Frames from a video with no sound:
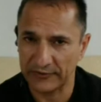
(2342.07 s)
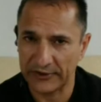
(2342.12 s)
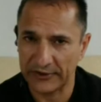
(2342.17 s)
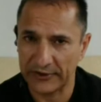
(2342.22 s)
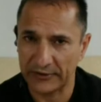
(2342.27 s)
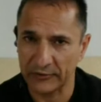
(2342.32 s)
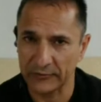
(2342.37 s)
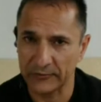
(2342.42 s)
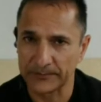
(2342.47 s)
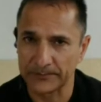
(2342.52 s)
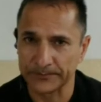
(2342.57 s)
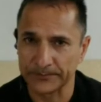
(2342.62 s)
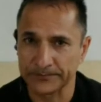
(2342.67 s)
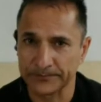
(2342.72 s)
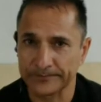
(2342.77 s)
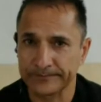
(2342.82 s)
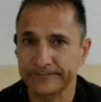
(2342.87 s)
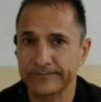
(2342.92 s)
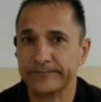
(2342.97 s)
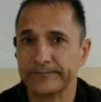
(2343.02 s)
value.
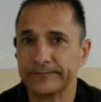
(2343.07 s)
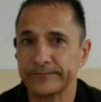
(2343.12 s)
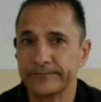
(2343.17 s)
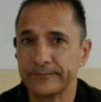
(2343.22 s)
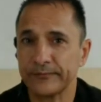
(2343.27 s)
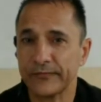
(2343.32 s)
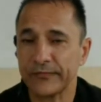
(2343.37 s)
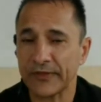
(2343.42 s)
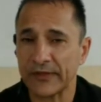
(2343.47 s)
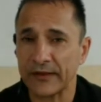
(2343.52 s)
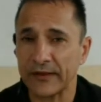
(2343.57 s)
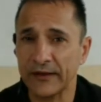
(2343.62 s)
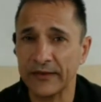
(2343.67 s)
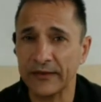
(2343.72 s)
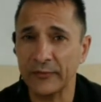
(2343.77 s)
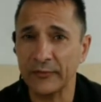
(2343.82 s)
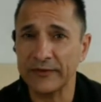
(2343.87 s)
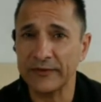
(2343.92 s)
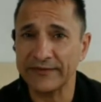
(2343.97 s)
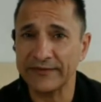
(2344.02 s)

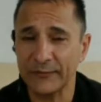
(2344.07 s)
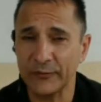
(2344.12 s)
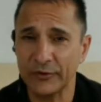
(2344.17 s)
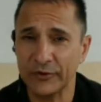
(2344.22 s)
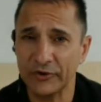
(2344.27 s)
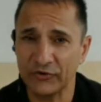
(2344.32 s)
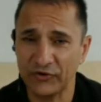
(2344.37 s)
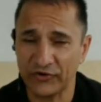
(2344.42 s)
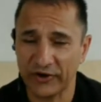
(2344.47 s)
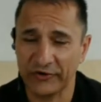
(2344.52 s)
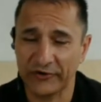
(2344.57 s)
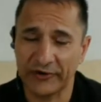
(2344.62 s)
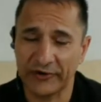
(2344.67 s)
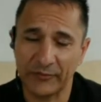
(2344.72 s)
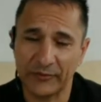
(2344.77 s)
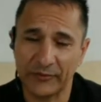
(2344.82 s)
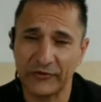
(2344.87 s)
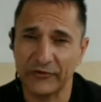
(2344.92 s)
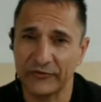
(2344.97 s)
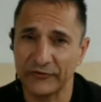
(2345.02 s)
Otherwise, somebody sharing a
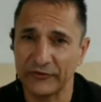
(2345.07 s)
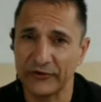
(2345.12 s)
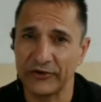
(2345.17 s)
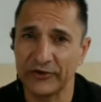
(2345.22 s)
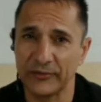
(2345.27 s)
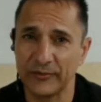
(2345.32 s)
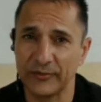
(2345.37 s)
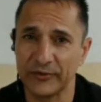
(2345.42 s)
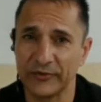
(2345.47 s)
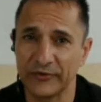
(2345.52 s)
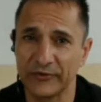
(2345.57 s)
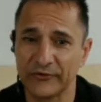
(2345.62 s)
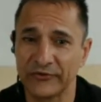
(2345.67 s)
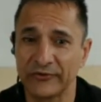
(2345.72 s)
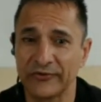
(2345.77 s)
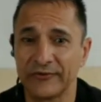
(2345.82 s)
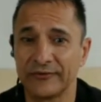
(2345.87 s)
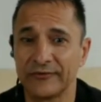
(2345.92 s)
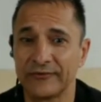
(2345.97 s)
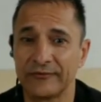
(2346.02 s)
piece of video because
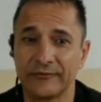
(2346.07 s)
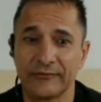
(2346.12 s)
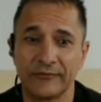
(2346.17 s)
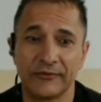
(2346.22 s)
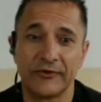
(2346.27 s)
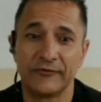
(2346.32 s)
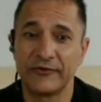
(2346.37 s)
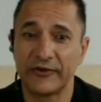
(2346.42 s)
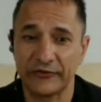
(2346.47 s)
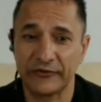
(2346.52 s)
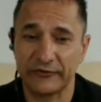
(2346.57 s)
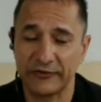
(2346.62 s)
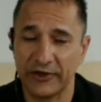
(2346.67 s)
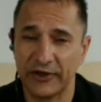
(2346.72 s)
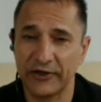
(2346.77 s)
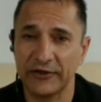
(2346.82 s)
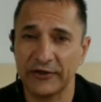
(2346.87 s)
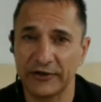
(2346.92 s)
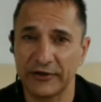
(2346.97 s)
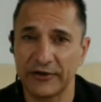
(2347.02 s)
you've just
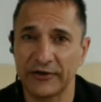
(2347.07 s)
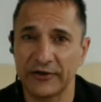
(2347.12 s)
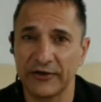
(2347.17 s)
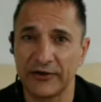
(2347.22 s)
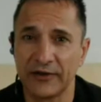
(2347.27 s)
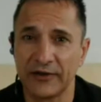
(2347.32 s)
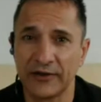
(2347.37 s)
created it